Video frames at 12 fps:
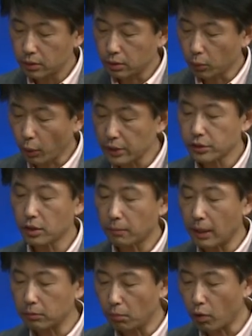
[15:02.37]
question
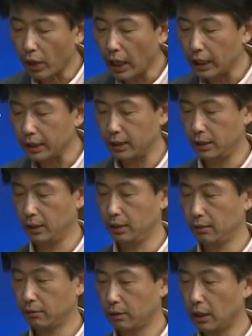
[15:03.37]
about morality
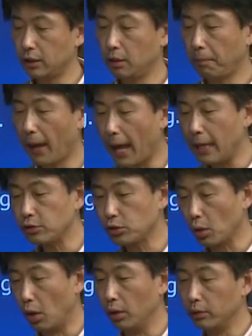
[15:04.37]
it depends
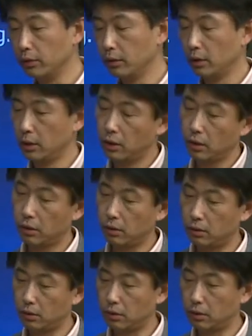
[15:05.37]
on,
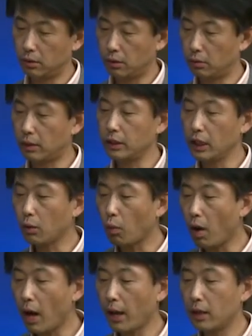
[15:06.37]
or
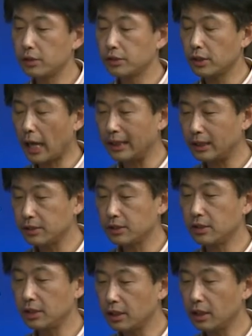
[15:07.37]
requires
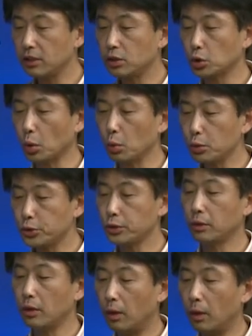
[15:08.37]
antecedent
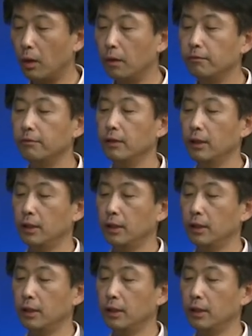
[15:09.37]
solution of